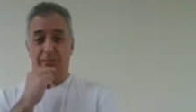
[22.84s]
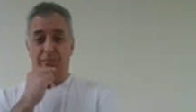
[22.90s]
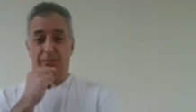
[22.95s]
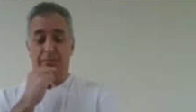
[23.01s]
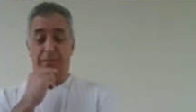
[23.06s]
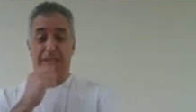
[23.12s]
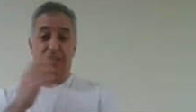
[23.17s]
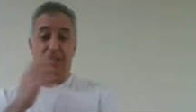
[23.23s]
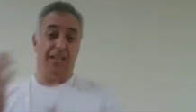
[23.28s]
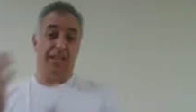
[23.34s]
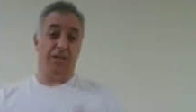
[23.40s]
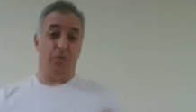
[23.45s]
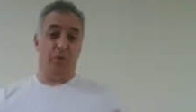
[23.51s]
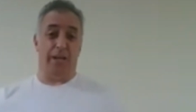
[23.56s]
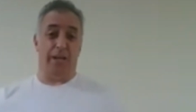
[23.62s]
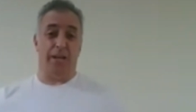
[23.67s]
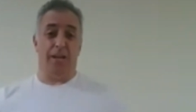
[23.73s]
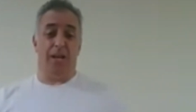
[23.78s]
But
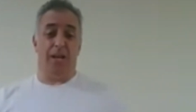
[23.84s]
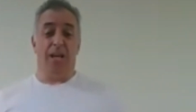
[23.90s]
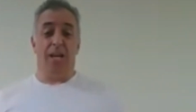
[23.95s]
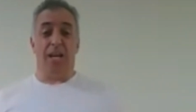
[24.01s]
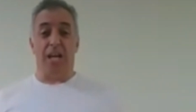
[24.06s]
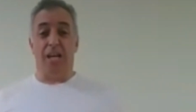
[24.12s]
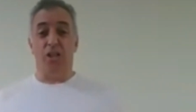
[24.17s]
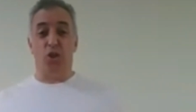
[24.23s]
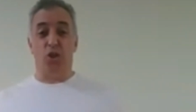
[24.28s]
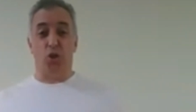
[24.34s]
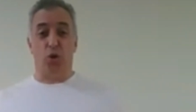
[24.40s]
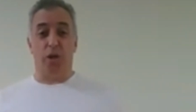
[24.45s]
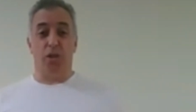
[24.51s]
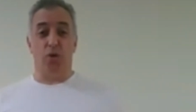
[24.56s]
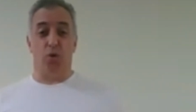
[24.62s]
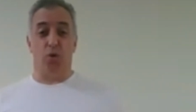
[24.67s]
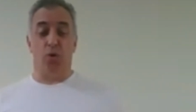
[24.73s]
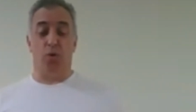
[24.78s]
anyway, he
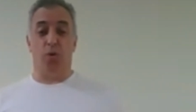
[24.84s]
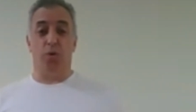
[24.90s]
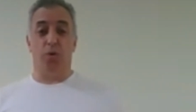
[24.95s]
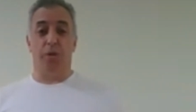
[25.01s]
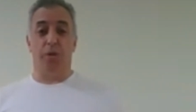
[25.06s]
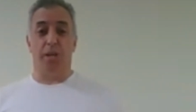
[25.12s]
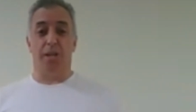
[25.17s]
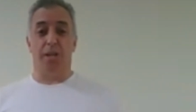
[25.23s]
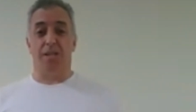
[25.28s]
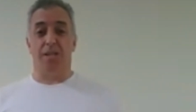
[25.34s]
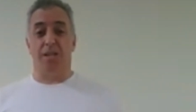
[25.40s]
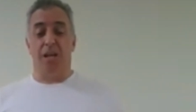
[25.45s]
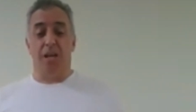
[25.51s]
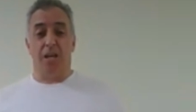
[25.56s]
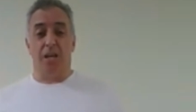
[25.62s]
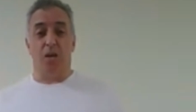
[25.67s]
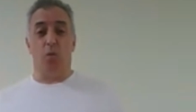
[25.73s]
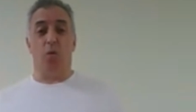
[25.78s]
enjoyed judo.
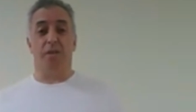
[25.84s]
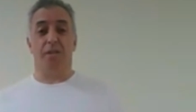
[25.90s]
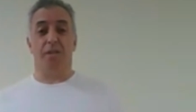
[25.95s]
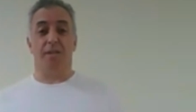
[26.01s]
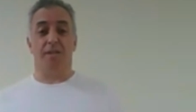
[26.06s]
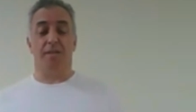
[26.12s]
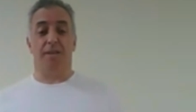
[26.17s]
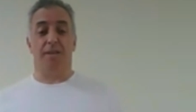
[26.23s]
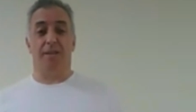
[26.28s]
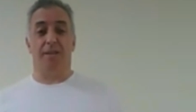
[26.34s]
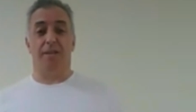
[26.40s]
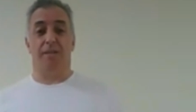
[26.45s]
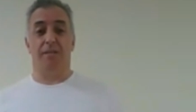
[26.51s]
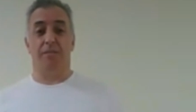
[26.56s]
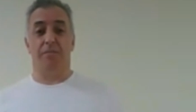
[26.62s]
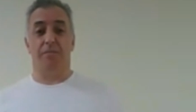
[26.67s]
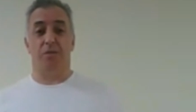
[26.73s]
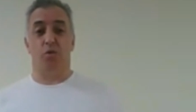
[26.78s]
He
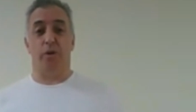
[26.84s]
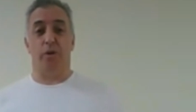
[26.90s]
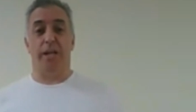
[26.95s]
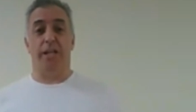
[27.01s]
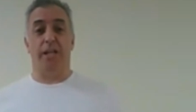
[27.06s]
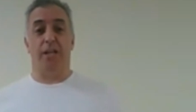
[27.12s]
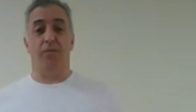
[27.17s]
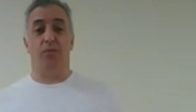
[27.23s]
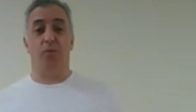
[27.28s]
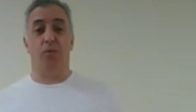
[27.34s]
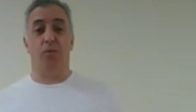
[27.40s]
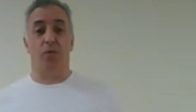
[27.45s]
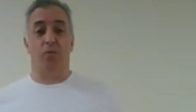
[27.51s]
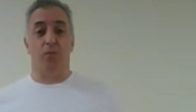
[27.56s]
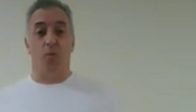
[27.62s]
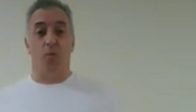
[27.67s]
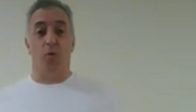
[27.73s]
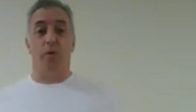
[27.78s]
was training
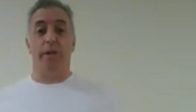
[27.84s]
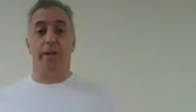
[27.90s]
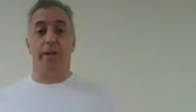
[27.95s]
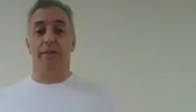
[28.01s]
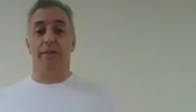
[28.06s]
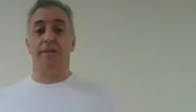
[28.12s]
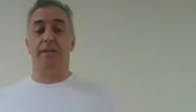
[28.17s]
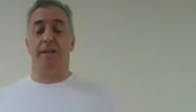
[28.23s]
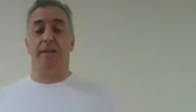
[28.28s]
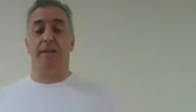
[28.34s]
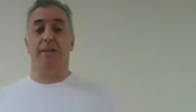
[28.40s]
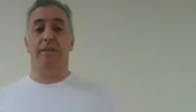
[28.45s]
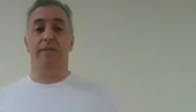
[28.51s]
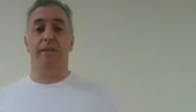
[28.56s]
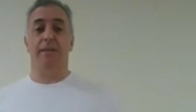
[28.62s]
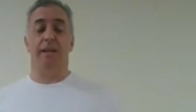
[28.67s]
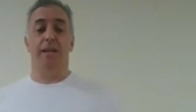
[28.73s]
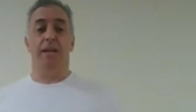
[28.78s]
for 4 years then.
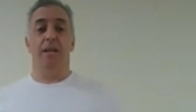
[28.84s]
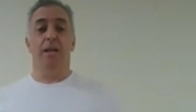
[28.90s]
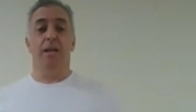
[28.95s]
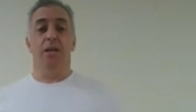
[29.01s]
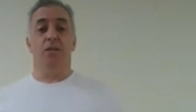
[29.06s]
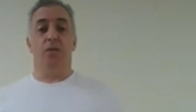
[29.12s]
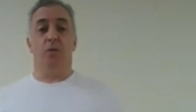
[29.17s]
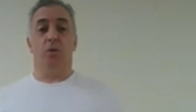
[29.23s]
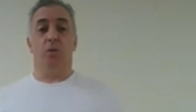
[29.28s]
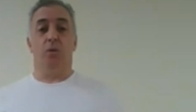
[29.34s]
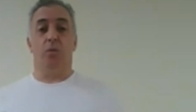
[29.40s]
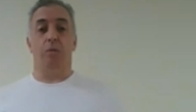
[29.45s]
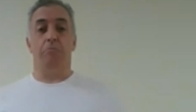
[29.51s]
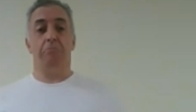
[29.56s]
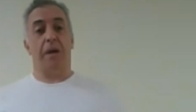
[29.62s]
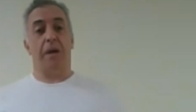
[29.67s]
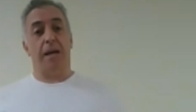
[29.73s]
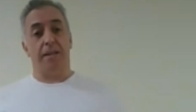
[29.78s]

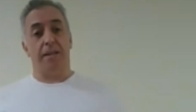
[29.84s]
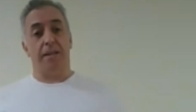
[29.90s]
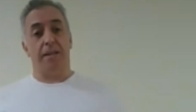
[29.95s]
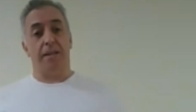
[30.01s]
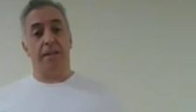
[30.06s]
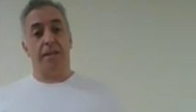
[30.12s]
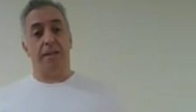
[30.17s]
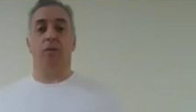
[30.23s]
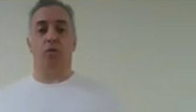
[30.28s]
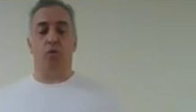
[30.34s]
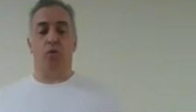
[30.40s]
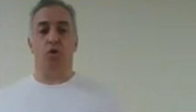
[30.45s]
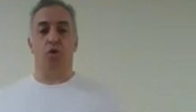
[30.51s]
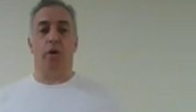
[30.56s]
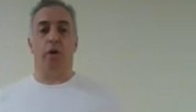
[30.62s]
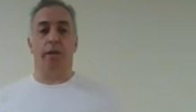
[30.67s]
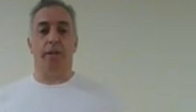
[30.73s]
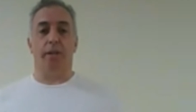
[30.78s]
So I decided to
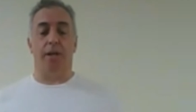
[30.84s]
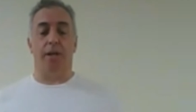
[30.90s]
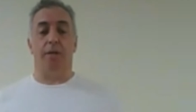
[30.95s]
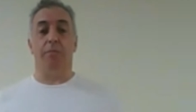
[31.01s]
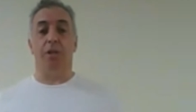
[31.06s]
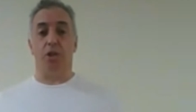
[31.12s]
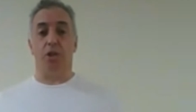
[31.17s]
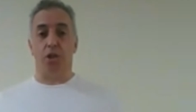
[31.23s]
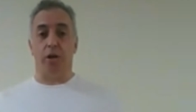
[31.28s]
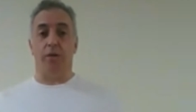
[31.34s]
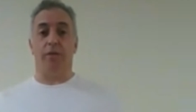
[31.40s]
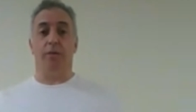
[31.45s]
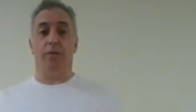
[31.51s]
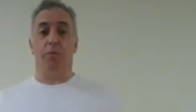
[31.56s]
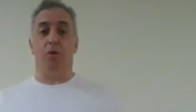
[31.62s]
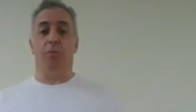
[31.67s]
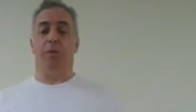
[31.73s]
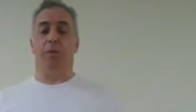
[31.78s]
join him and share the
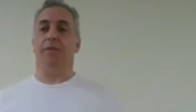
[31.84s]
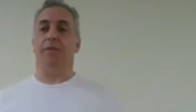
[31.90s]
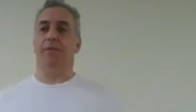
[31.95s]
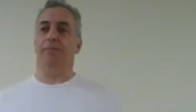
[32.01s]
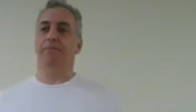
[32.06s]
moment.